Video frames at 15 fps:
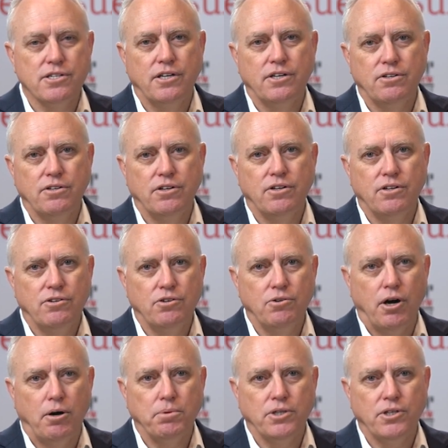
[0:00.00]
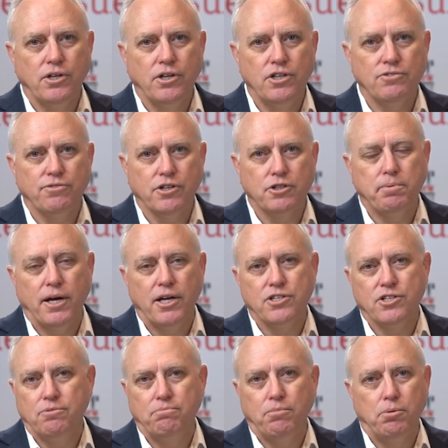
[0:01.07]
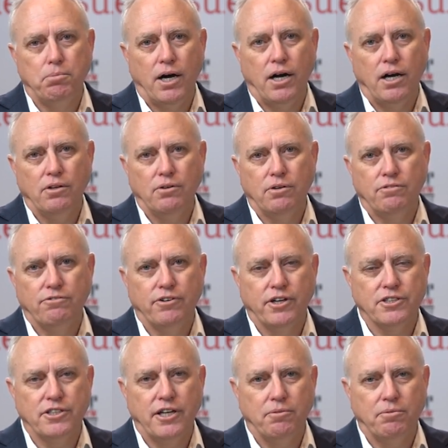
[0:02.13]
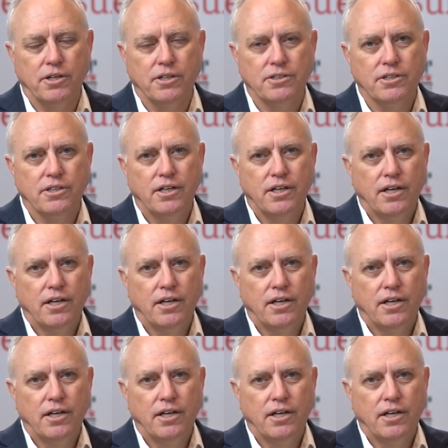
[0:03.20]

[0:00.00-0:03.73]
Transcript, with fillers: and new opportunities for expansion of mobile or fixed networks,